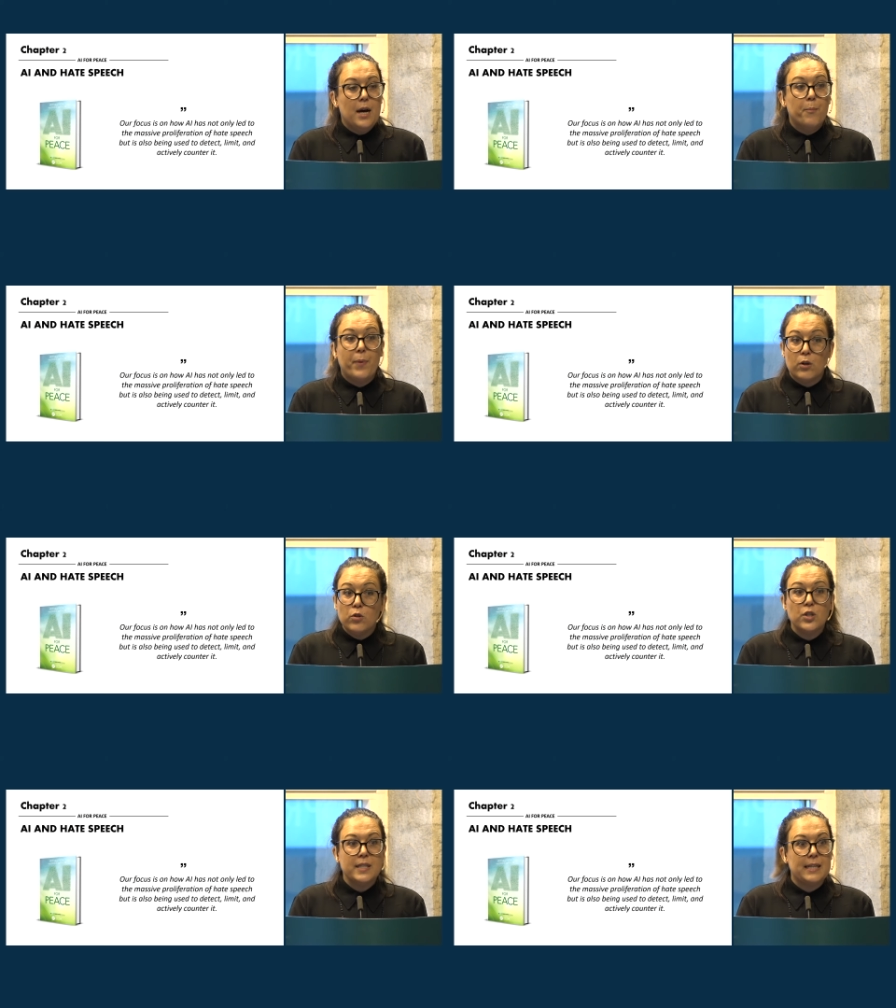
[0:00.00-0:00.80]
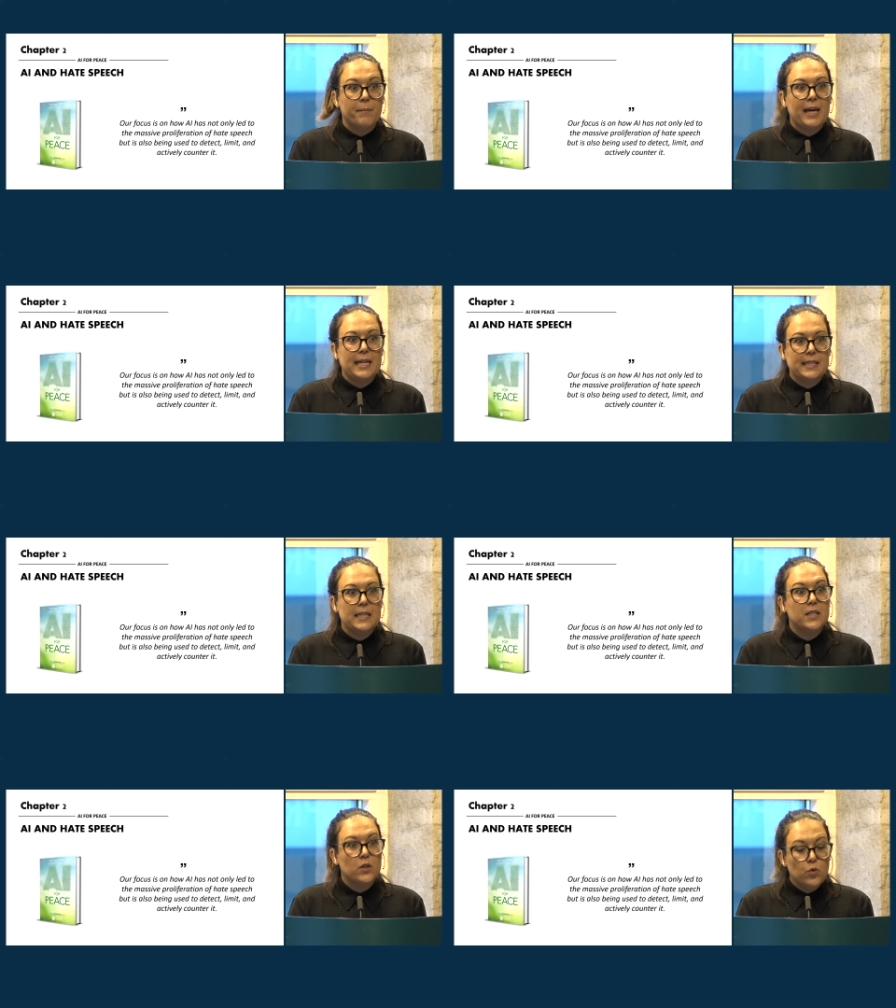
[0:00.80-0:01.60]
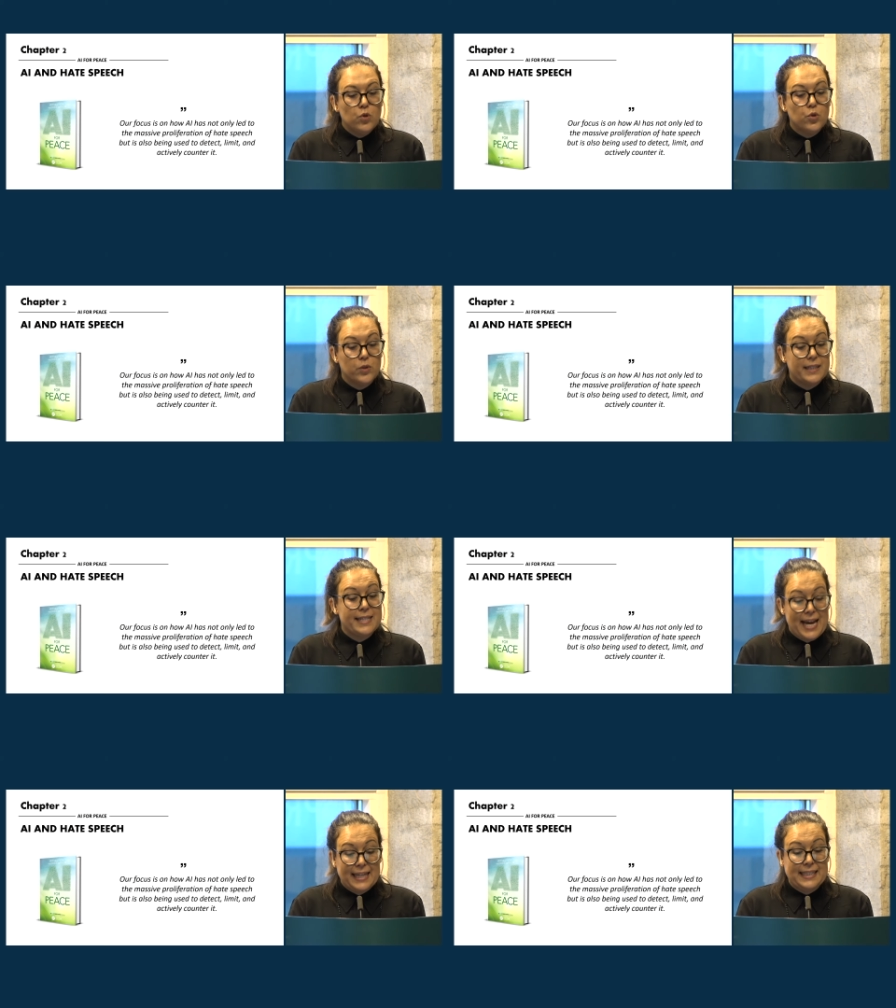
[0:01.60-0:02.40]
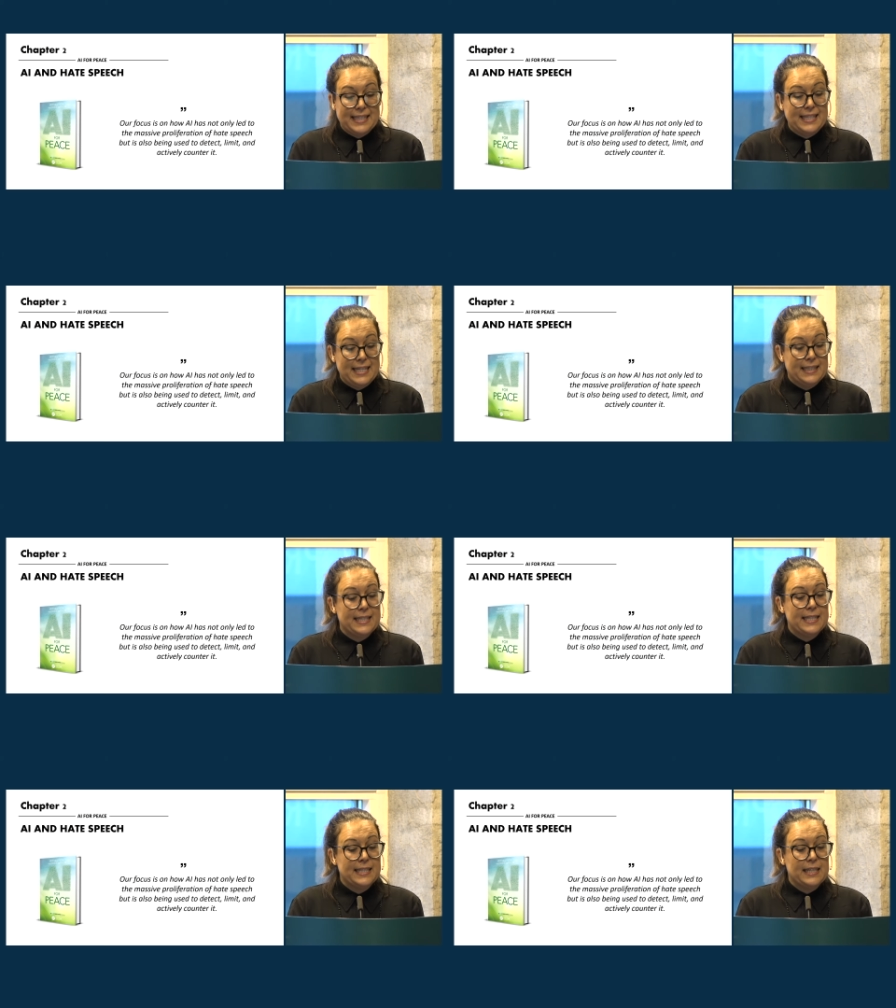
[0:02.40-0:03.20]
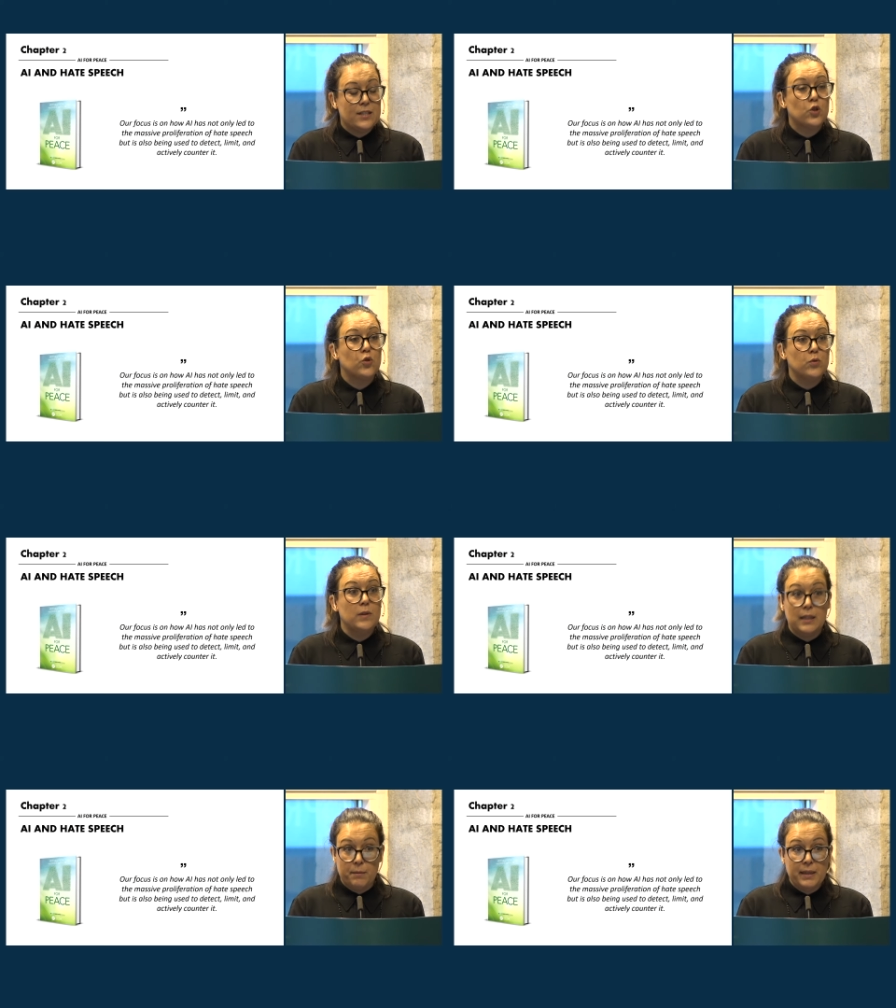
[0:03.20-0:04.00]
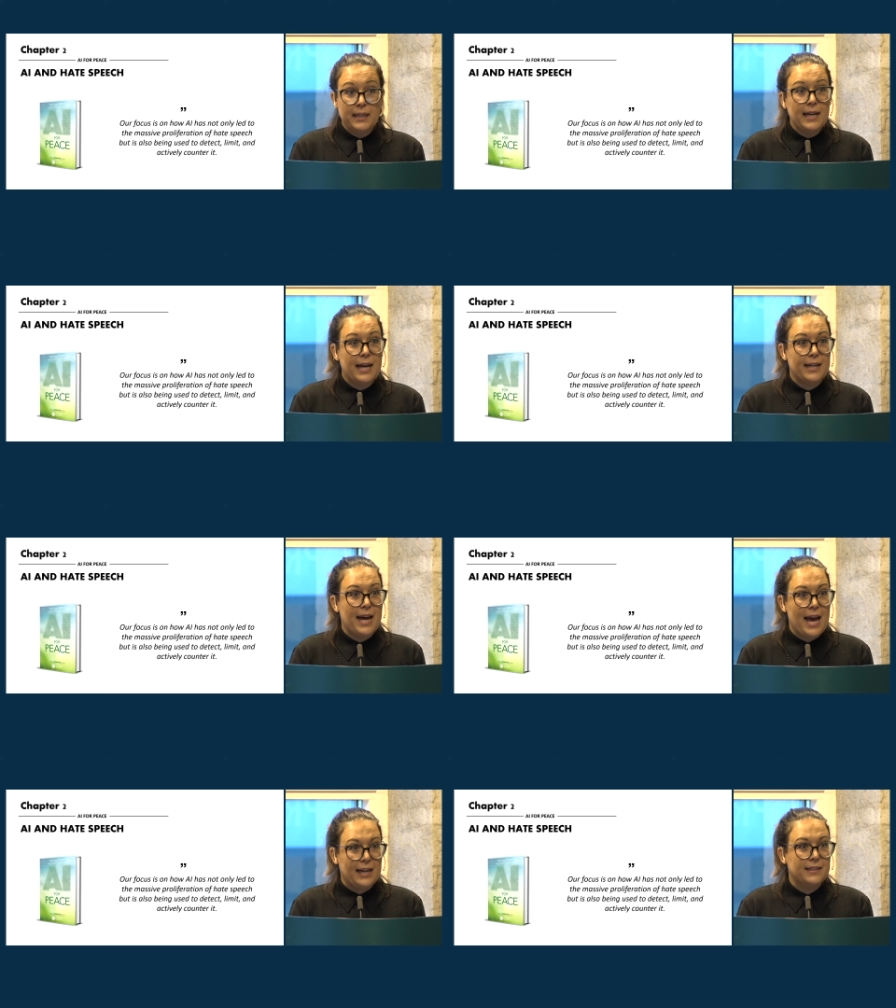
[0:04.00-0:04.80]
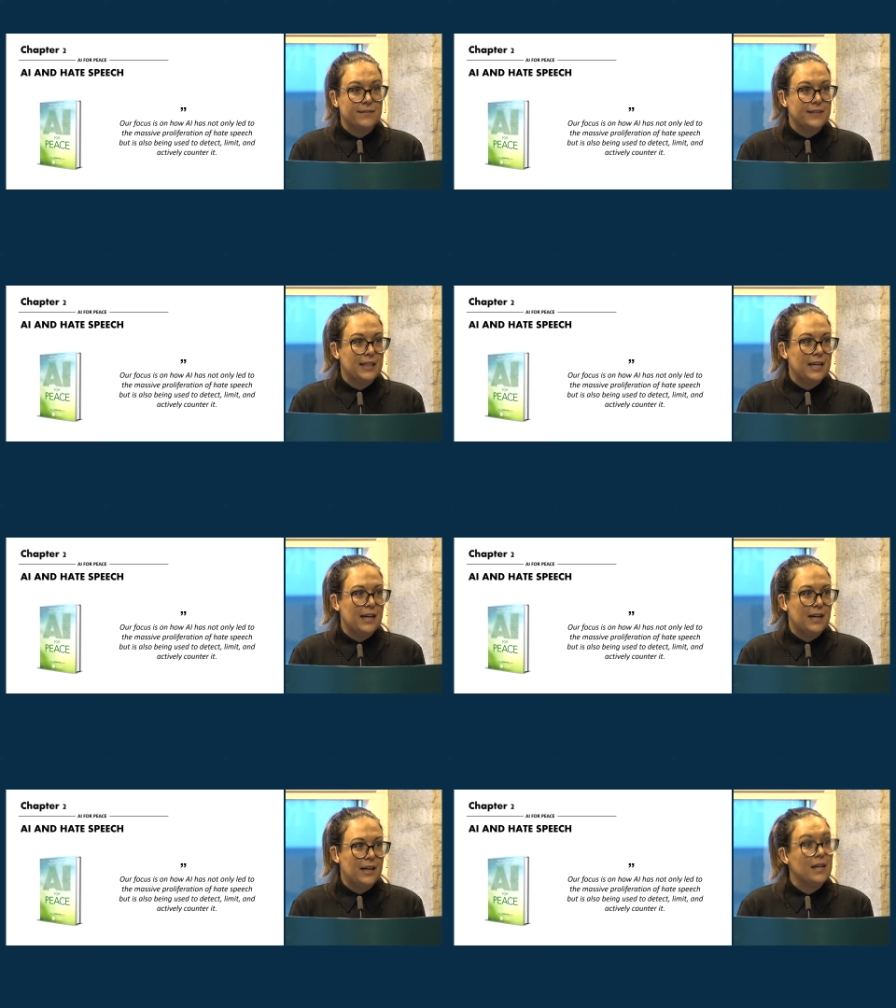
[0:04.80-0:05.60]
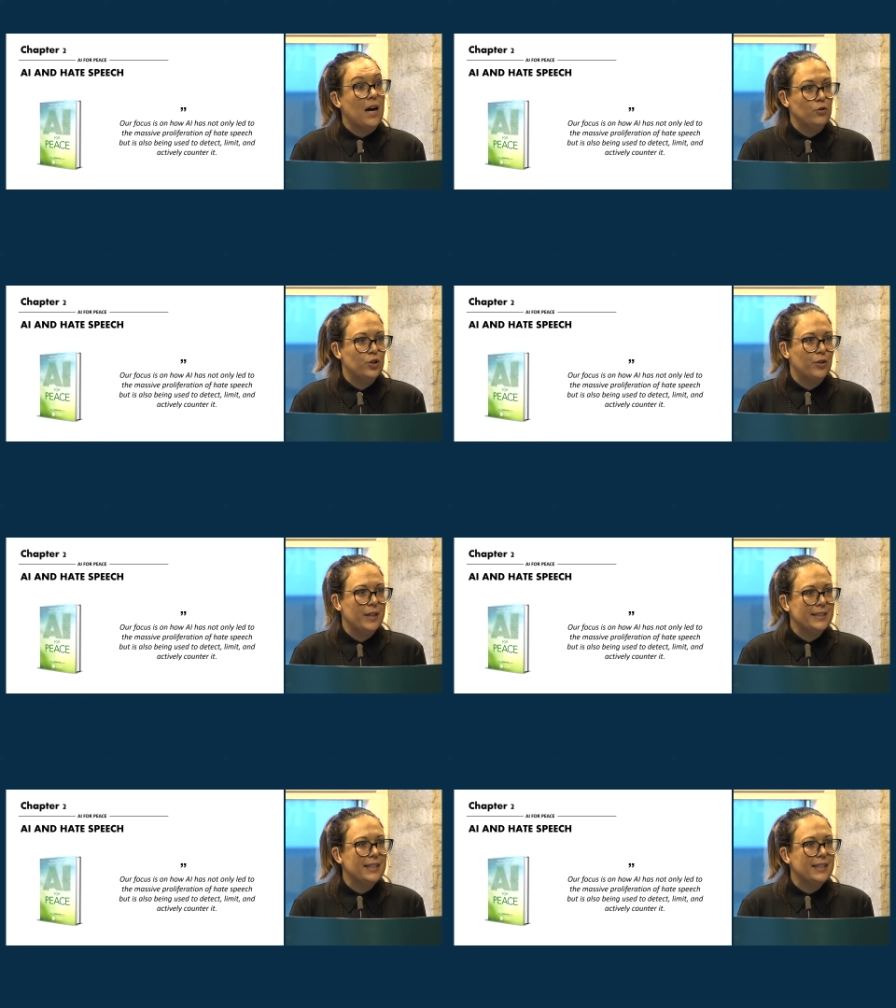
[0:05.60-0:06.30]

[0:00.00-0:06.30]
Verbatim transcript: but also in some cases used to detect these instances to limit and actively uh, counter it.